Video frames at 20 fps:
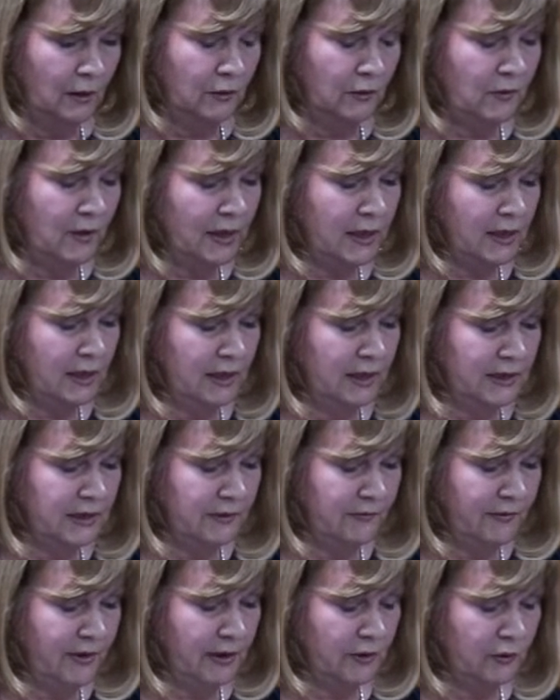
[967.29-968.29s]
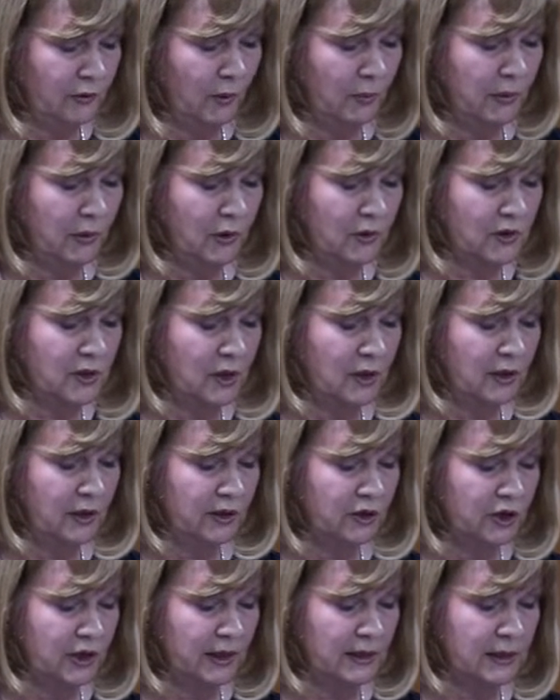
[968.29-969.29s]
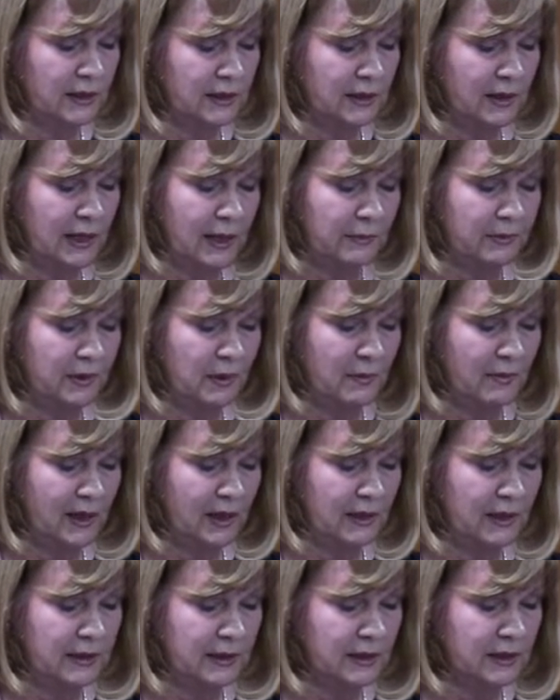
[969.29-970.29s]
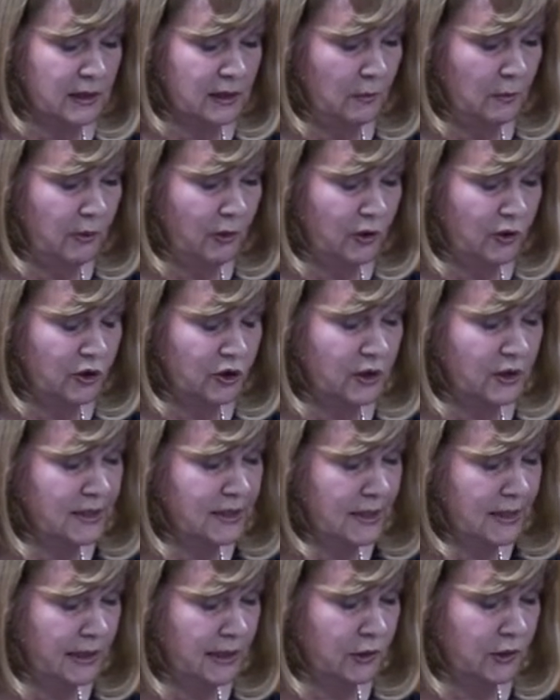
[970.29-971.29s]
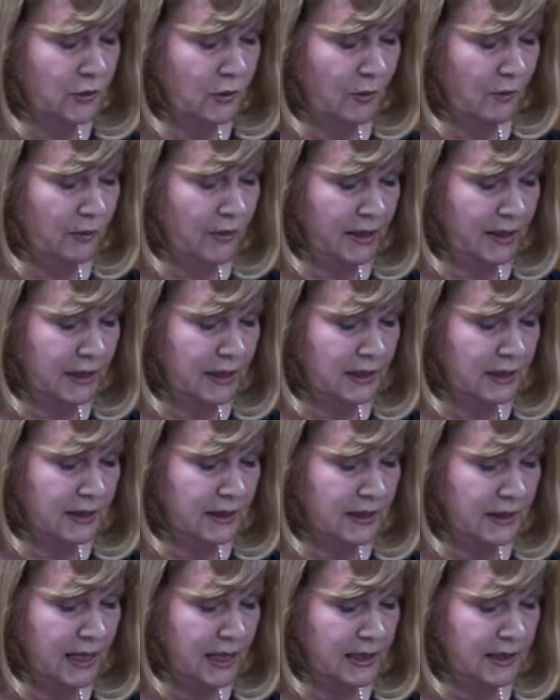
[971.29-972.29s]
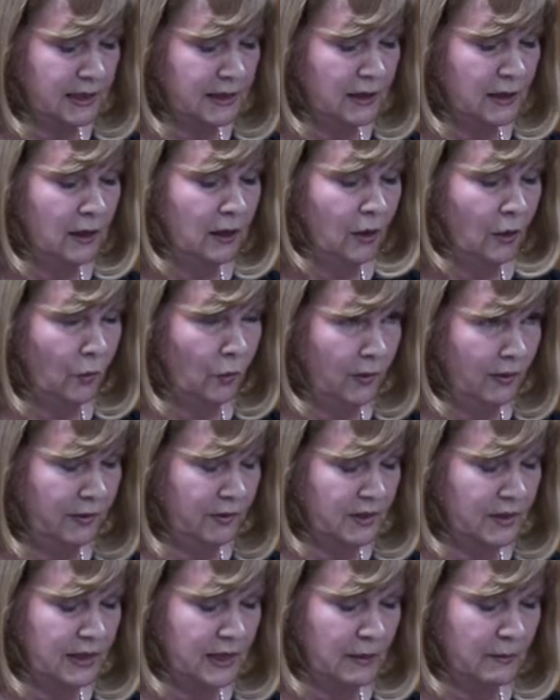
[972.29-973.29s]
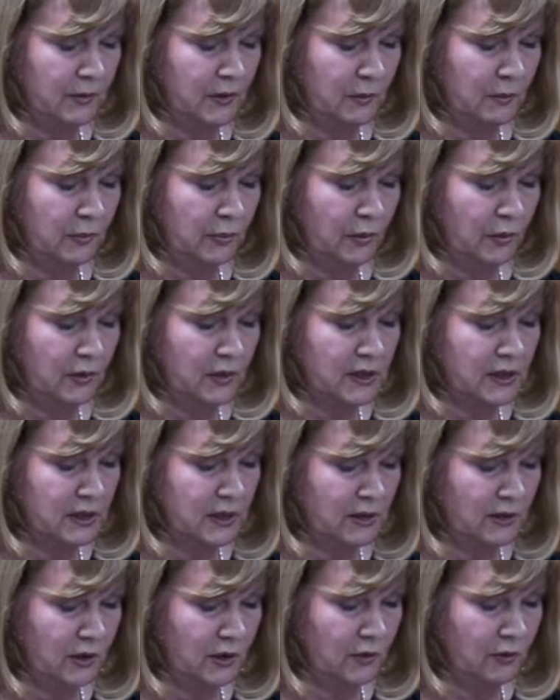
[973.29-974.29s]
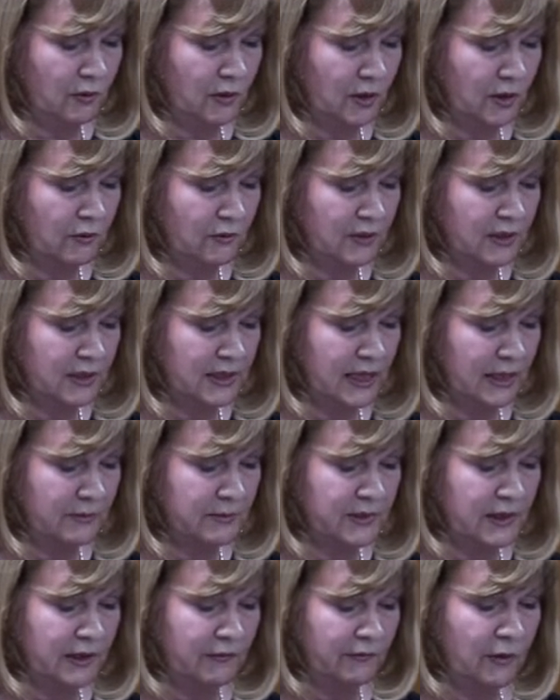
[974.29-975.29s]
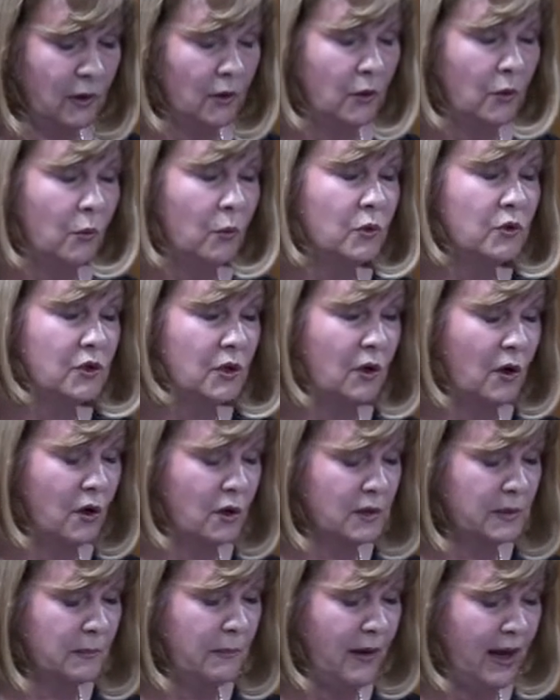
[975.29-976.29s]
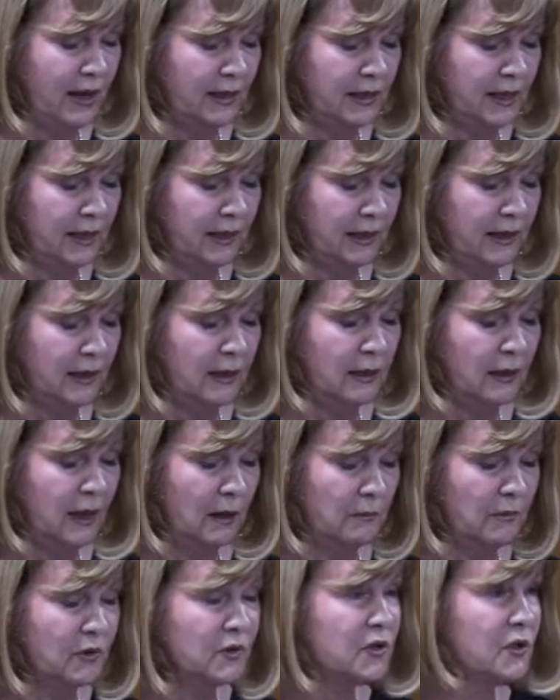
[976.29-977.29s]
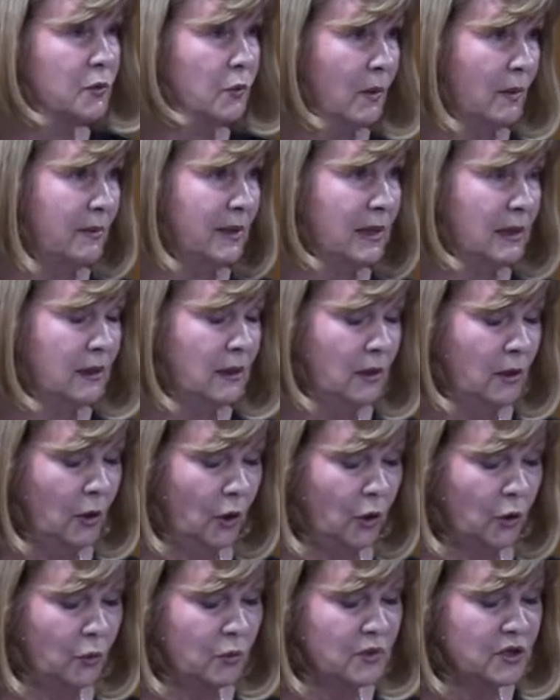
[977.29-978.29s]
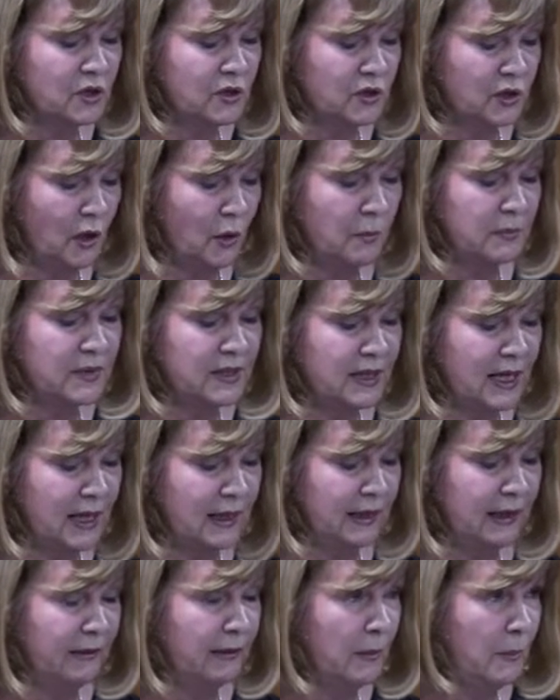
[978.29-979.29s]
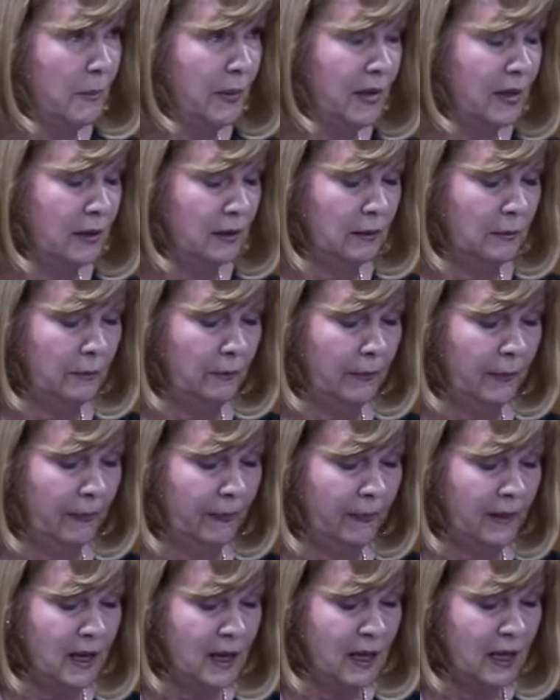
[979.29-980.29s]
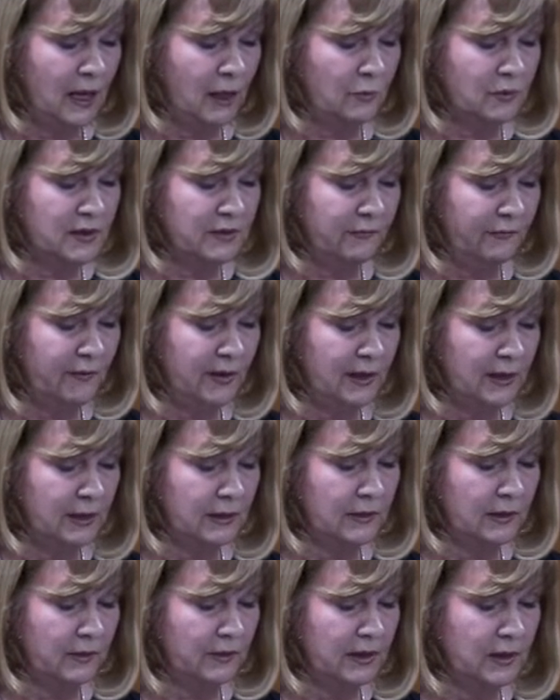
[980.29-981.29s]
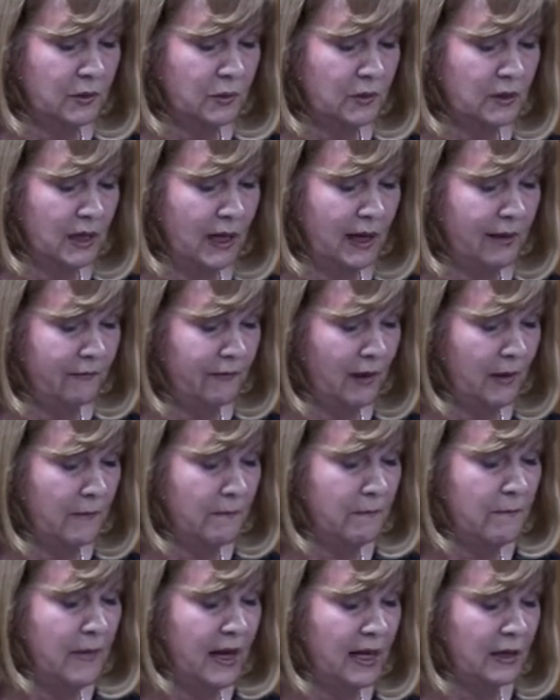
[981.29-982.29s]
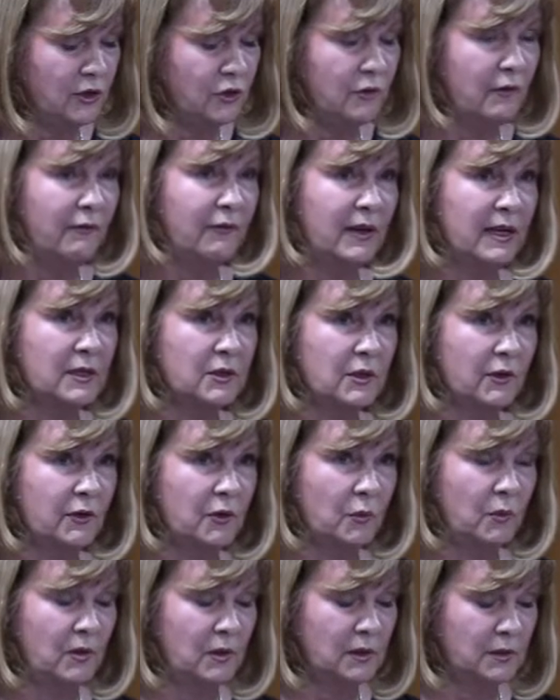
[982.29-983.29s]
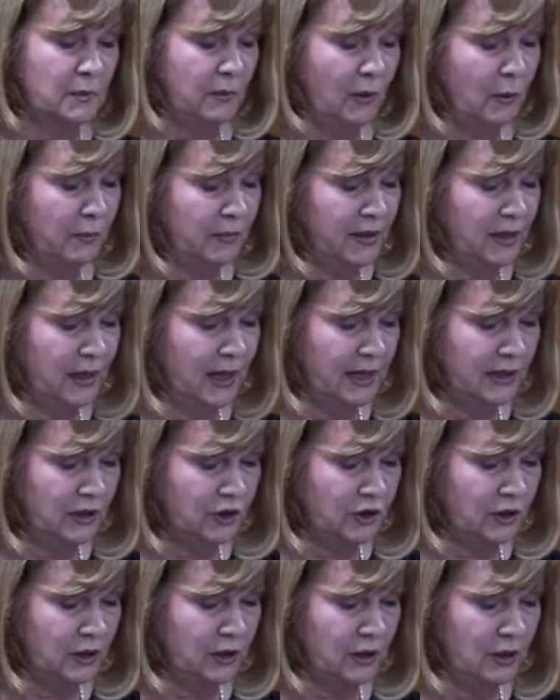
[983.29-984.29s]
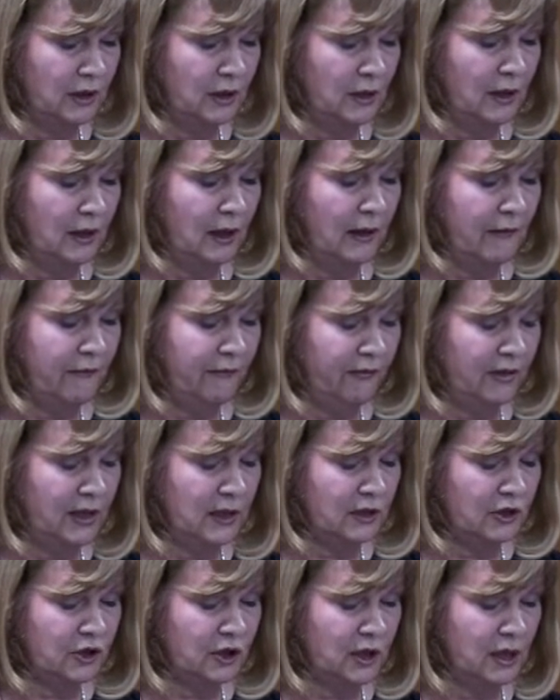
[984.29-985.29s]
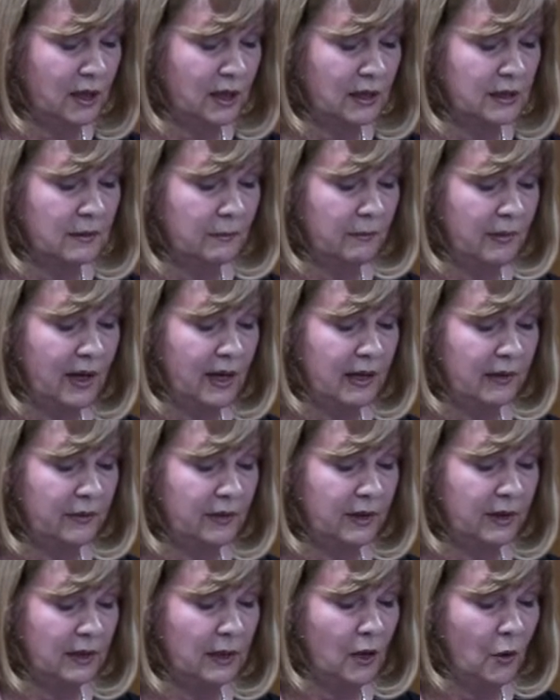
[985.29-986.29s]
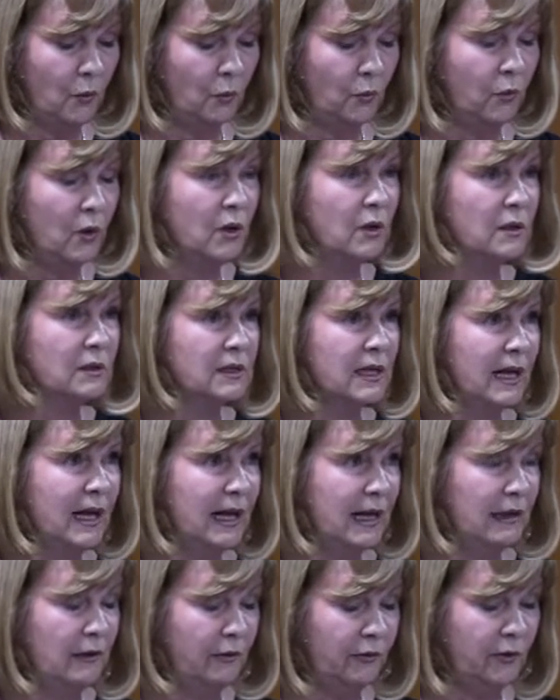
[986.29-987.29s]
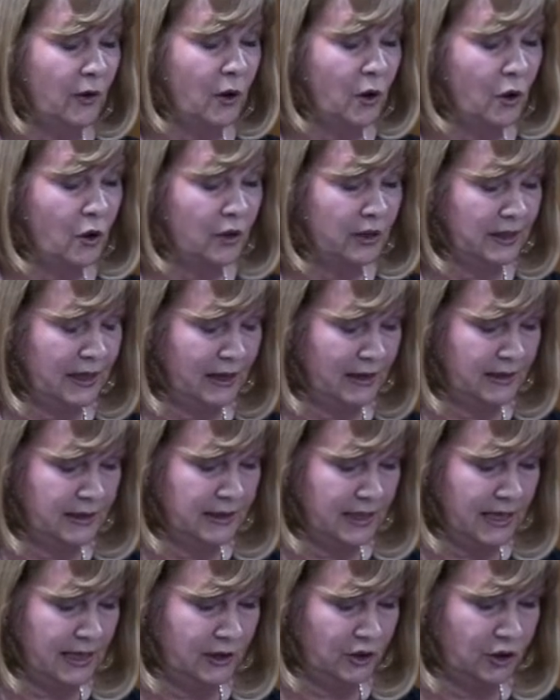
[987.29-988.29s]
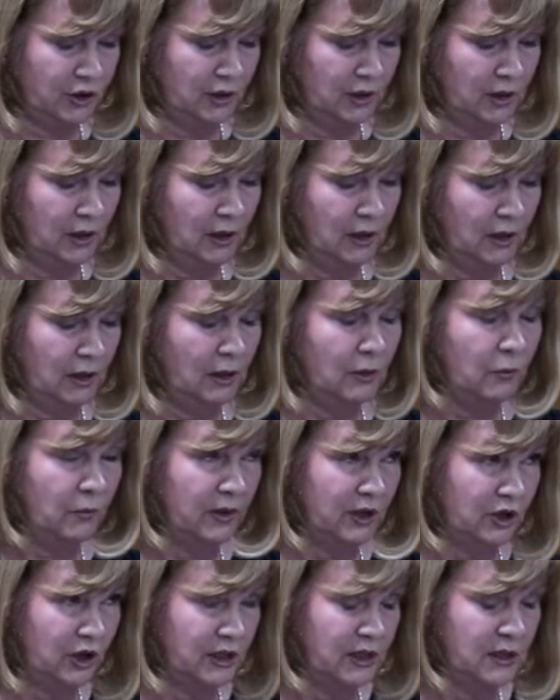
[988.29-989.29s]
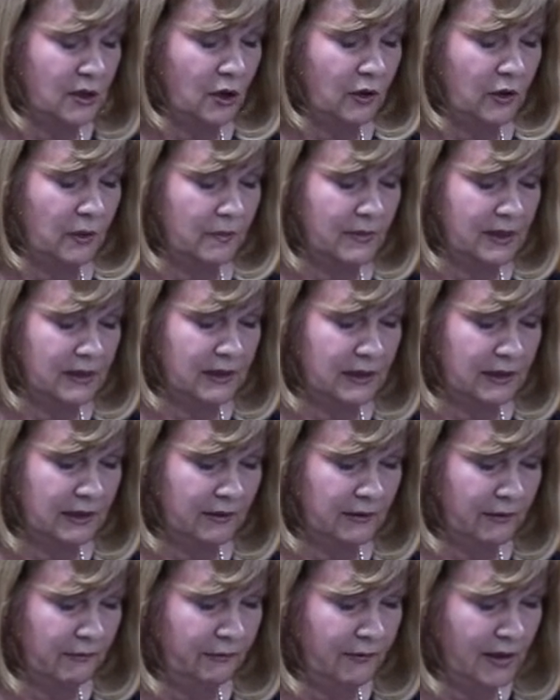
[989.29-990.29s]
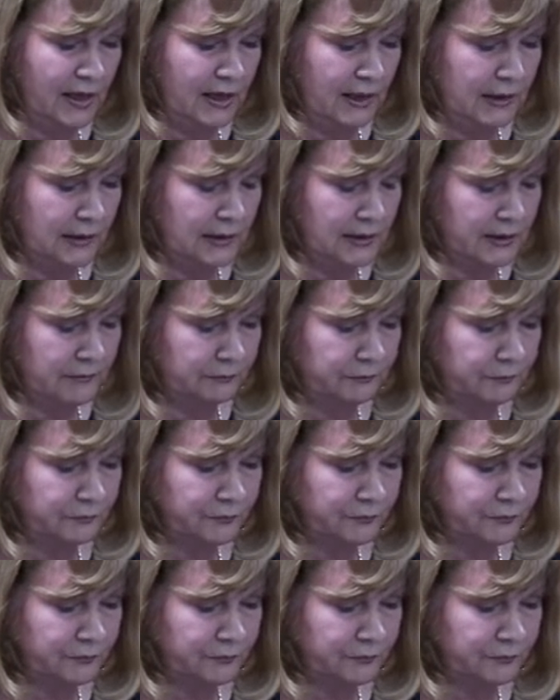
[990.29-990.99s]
The regulator felt the reports on congenital abnormalities and abortions linked to a pregnancy test with the same components as the oral contraceptive would cause panic amongst women who would stop taking the pill. It was feared that this would have a major effect on the world population, a fear shared by the World Health Organization, which is documented in the files.